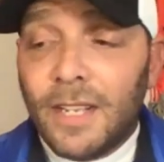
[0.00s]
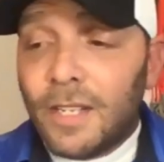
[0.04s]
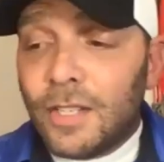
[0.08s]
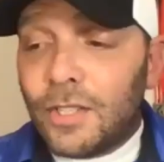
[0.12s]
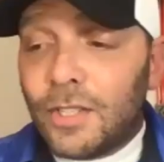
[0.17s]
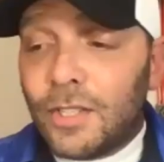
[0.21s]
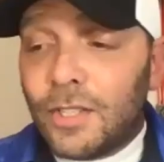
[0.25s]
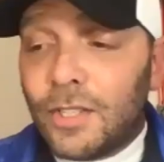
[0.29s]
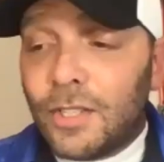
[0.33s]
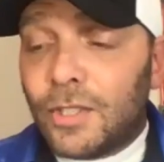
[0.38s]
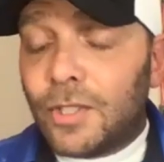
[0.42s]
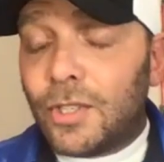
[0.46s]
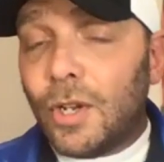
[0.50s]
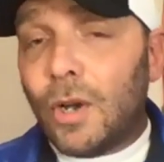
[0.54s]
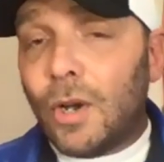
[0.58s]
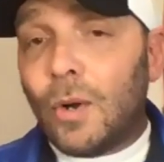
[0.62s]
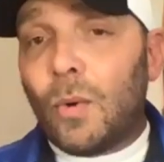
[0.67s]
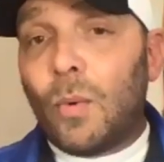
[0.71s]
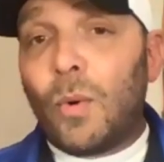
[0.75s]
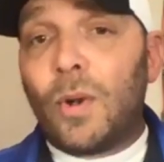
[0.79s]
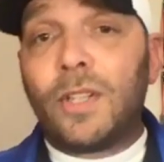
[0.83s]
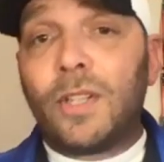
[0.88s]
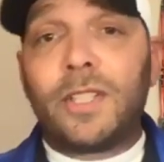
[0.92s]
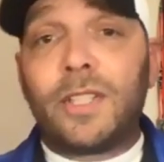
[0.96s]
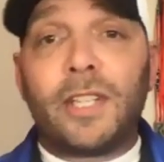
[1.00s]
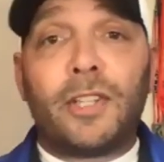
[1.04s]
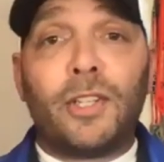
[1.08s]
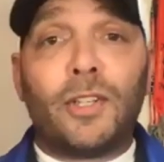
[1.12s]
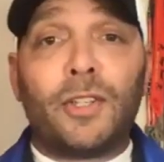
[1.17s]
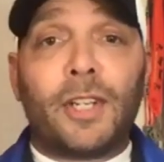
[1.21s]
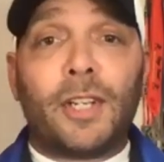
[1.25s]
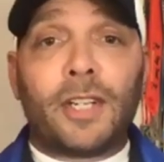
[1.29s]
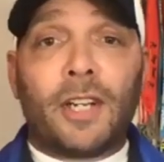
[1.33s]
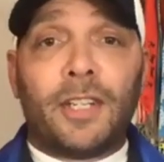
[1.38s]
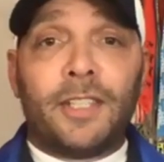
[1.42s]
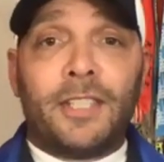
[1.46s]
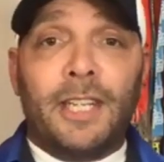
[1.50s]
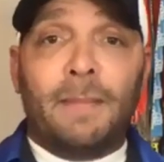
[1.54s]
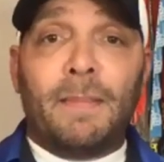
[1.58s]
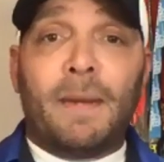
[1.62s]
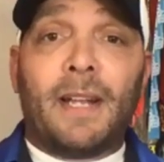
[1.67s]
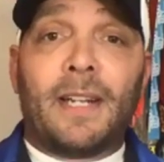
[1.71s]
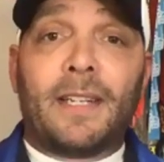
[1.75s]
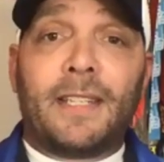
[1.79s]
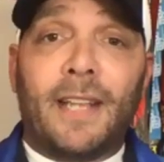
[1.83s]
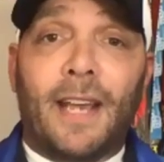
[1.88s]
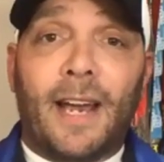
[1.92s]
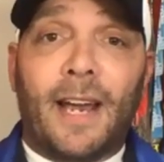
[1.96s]
So what does this look like on Team
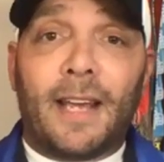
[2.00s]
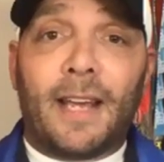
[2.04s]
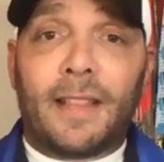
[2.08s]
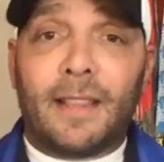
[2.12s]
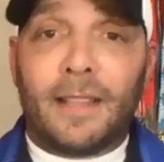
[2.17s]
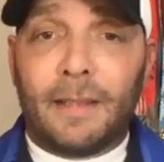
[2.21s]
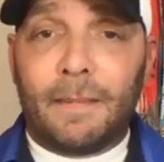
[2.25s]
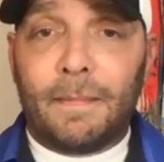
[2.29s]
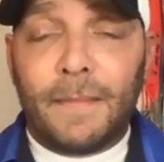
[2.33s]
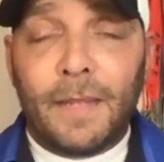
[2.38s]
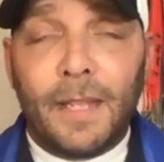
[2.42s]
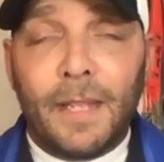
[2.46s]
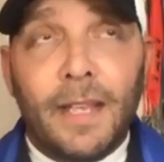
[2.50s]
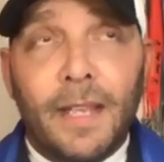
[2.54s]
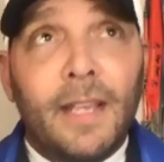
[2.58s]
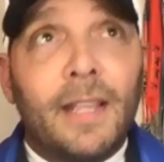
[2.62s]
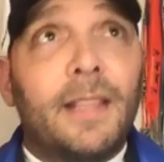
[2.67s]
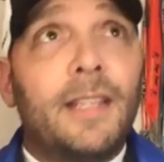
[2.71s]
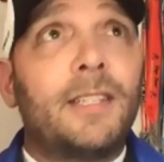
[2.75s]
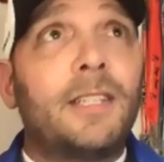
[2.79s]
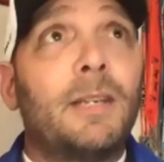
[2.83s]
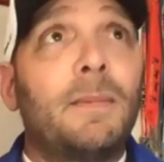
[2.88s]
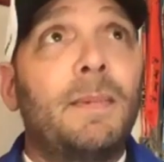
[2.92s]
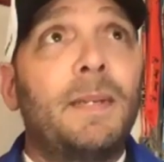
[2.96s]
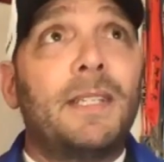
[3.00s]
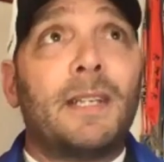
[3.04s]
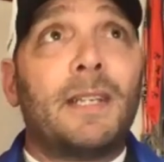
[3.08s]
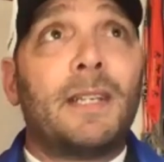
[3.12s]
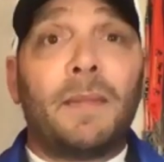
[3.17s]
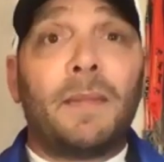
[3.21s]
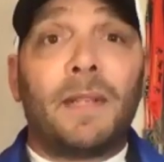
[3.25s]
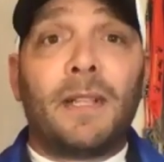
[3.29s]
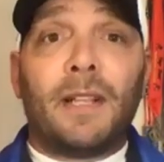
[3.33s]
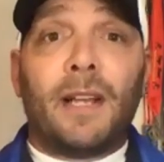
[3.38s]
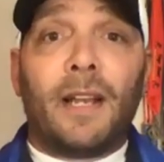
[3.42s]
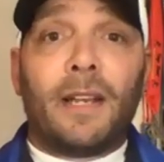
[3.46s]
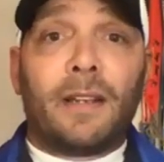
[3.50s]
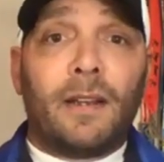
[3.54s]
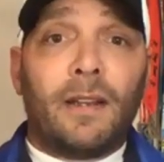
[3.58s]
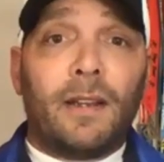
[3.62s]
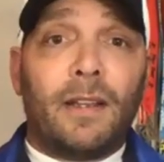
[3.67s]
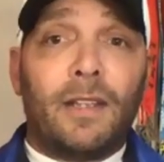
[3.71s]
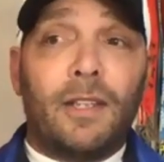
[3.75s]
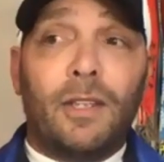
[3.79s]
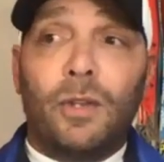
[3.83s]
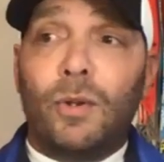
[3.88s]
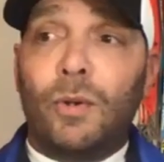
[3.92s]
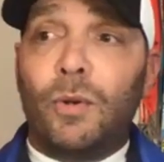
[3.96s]
Addict to Athlete? This could be something like
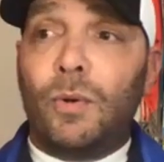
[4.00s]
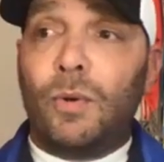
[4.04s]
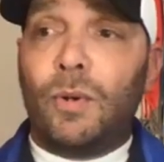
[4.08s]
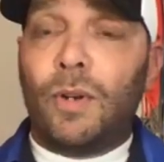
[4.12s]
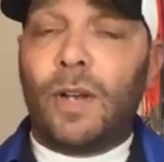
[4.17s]
you